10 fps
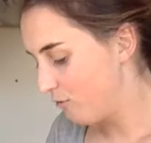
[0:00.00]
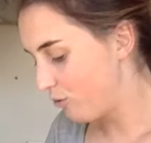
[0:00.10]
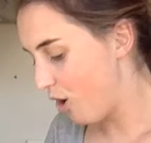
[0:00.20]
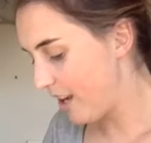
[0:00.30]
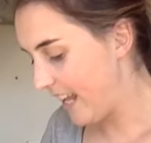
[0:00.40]

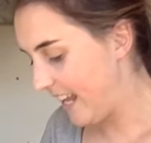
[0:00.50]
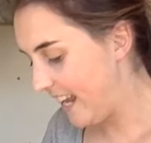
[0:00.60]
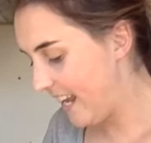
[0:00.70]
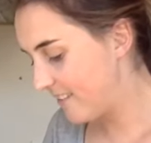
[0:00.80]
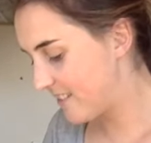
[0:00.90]

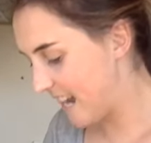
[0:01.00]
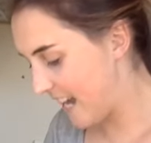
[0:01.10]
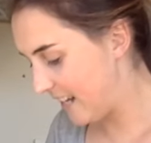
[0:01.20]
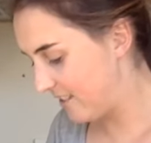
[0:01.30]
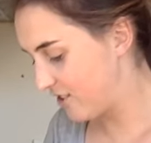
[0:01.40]
Rocky
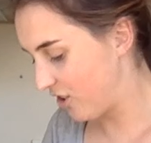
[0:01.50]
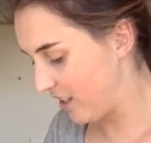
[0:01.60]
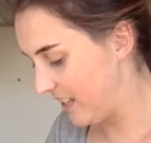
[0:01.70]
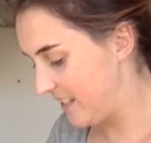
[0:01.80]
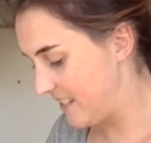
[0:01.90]
started
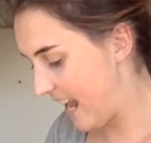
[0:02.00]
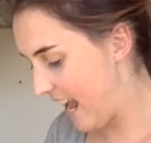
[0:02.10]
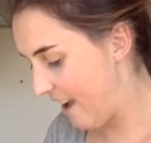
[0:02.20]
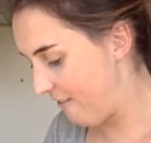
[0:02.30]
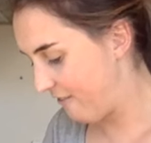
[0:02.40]
solids
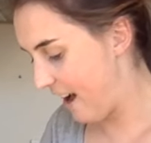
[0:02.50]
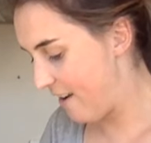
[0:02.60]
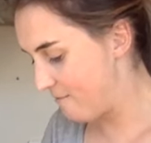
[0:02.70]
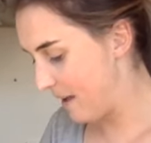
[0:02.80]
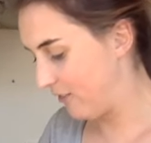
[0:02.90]
at
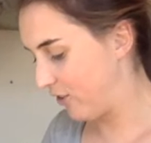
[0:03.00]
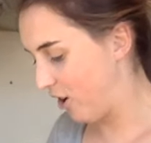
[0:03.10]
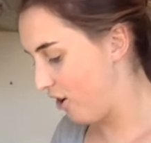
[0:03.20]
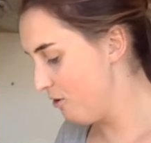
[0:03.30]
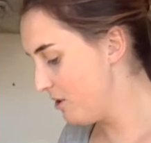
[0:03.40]
5 months
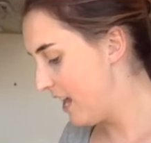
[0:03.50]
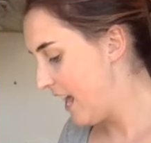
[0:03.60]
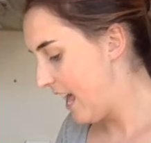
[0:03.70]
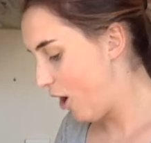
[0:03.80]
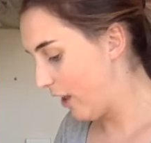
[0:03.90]
old,
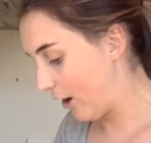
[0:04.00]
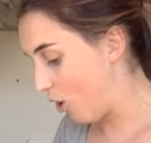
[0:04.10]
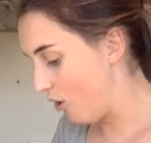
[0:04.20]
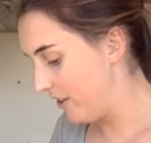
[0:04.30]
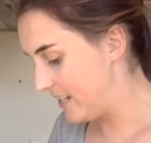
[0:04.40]
like
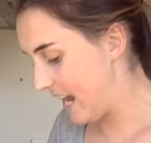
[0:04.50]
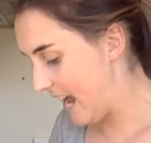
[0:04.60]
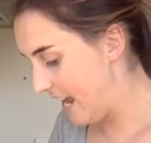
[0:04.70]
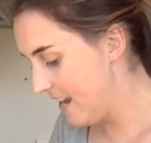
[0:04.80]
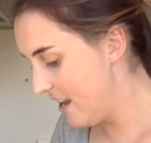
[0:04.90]
on the
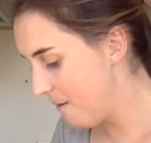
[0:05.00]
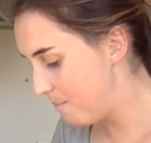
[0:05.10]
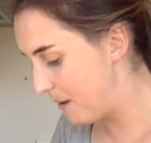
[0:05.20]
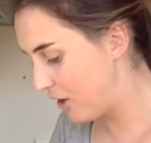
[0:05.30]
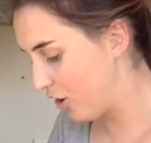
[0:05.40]
day,
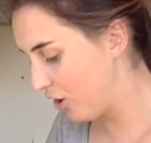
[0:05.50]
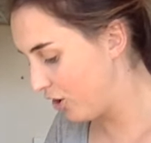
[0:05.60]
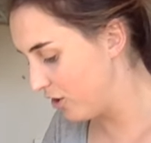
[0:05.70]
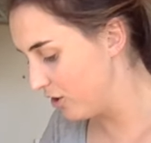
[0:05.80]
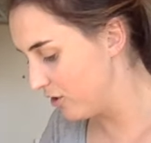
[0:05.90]

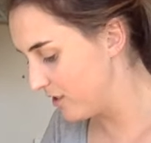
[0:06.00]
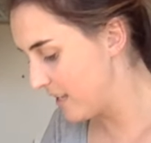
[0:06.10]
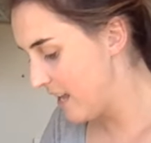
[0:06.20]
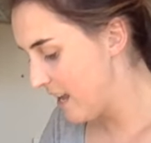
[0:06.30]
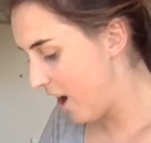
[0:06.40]
because
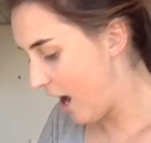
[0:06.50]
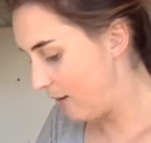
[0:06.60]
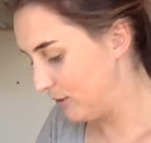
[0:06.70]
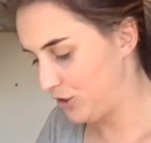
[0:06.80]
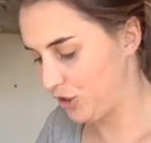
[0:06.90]

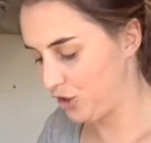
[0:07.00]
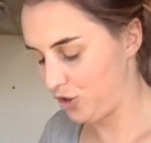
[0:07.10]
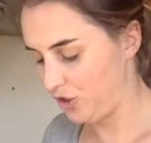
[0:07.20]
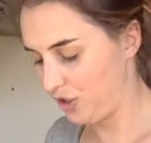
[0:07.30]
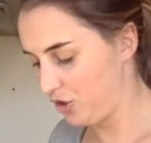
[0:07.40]
I was
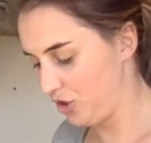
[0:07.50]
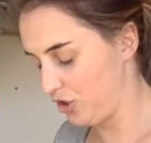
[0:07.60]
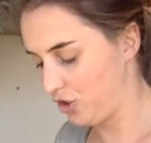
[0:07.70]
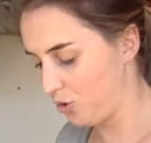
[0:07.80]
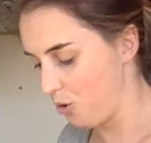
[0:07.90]
just
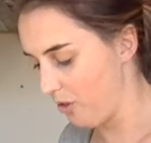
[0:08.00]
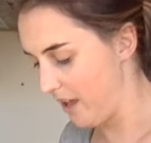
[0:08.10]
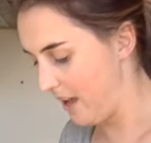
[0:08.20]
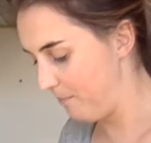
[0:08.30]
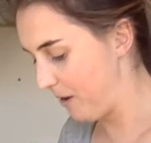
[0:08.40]
sure
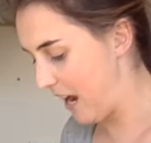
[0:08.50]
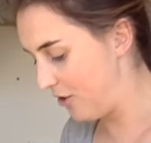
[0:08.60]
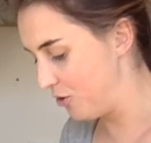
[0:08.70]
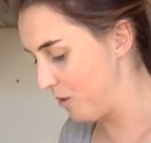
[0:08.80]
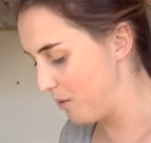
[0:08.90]
that I
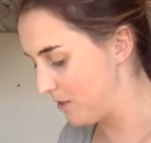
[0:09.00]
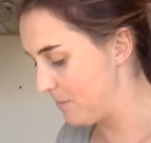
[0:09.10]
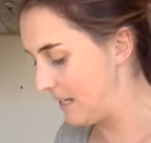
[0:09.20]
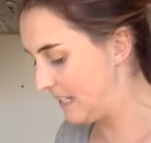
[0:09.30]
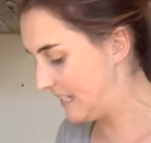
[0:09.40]
knew what was
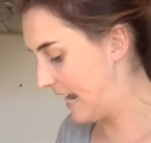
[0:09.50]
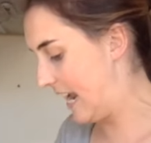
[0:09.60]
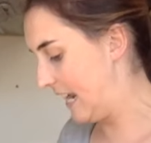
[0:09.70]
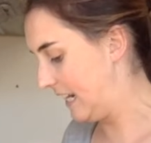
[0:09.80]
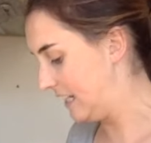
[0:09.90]
best
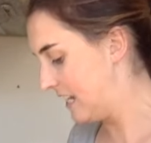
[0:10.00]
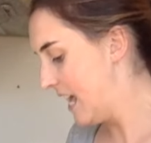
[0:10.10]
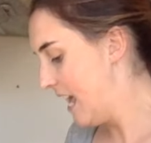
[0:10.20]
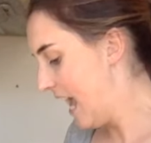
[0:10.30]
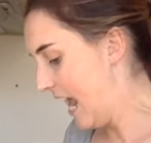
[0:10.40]
and
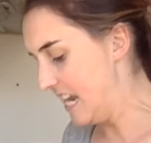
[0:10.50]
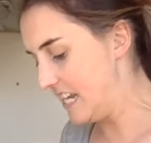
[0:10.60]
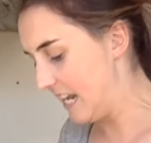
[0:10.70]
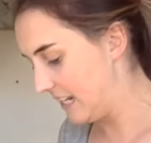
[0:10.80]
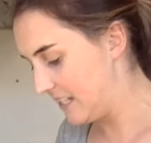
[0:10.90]
he
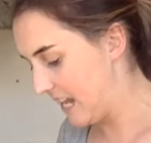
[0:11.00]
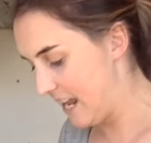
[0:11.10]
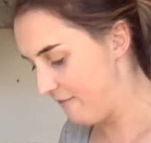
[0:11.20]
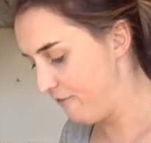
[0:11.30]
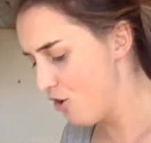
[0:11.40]
needed to
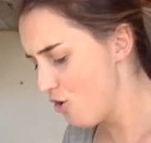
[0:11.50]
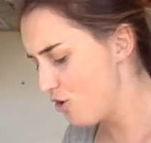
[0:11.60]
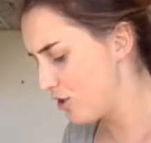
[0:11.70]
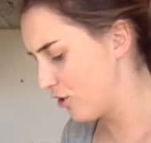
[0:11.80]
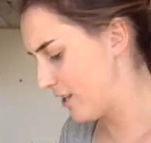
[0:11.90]
eat
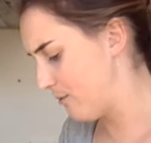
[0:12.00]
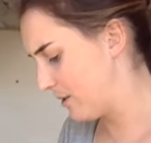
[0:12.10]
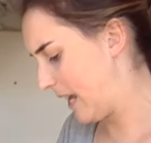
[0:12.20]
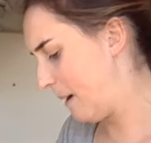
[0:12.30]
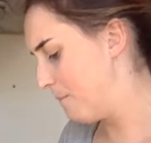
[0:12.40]
foods because he
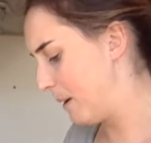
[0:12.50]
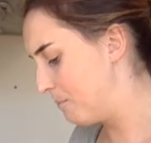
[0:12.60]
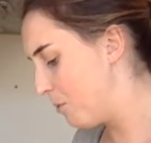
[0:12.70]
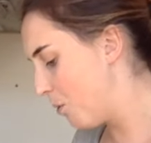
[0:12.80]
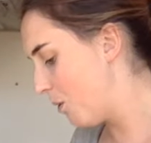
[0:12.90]
was like a big
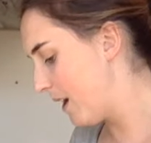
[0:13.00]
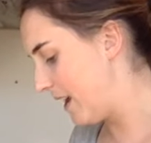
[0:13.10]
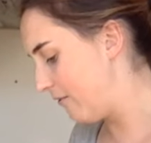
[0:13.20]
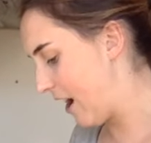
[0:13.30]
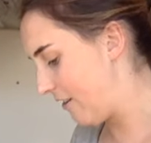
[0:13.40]
boy
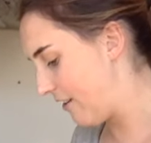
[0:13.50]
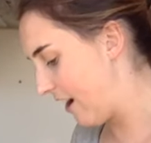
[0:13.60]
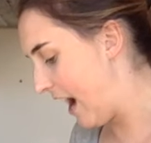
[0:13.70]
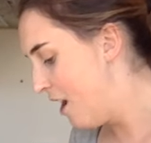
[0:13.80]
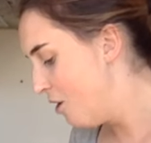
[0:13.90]
and rah.
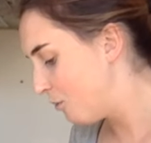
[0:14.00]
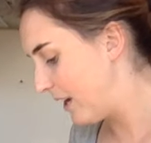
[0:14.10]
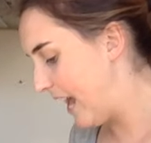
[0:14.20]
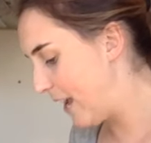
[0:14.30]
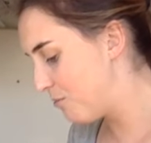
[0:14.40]
When
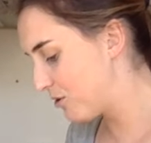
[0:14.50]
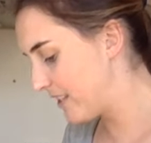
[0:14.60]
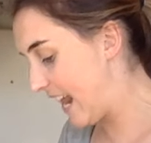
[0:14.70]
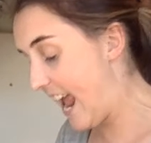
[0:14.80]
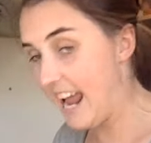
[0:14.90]
he
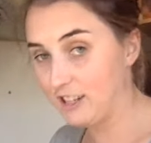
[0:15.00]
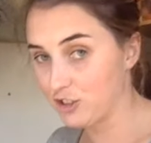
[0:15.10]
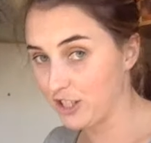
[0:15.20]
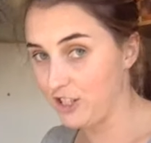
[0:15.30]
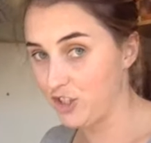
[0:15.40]
wasn't
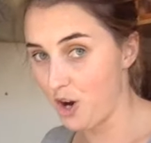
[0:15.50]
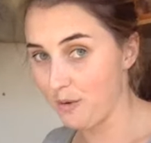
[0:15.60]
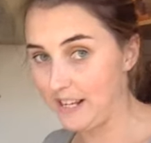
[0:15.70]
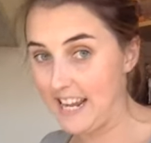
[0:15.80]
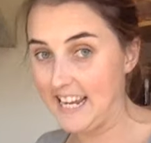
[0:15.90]
actually
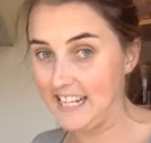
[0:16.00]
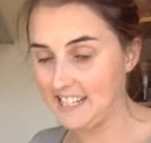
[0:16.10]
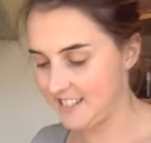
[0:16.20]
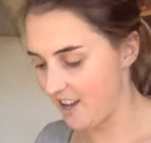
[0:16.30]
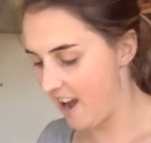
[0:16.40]
showing any
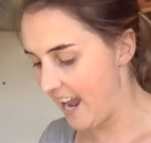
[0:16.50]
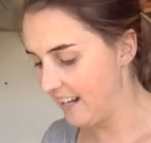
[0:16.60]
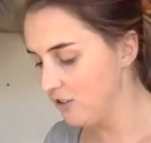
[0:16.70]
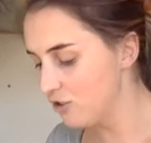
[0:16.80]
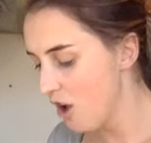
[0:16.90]

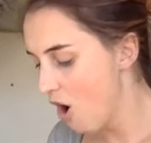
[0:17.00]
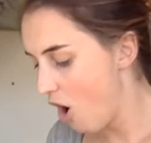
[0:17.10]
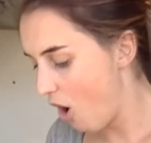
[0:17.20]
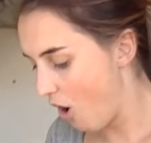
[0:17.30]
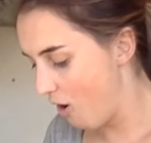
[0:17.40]
signs
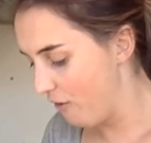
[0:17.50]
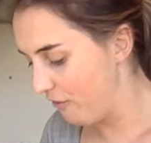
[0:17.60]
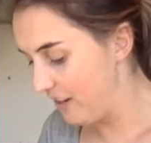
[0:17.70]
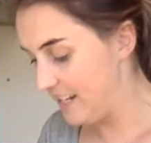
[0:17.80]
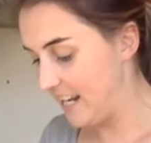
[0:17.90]

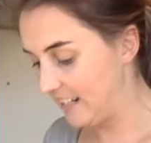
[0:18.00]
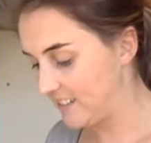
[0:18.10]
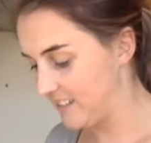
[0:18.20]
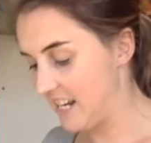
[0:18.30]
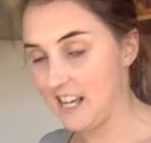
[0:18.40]
of needing
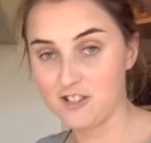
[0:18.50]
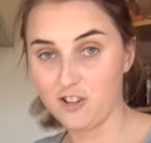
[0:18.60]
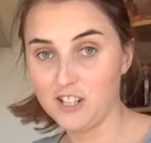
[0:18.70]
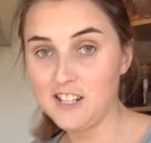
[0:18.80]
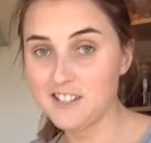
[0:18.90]
to start
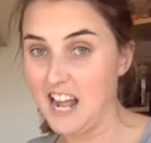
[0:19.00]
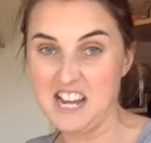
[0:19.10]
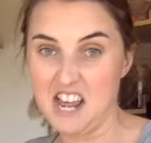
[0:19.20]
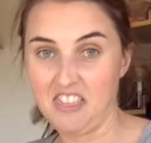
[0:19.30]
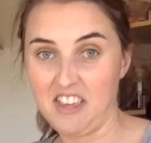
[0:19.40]
solids, like
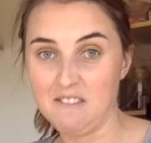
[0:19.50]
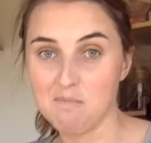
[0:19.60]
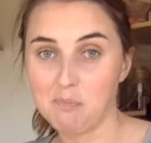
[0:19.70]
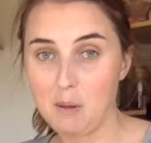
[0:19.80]
nothing.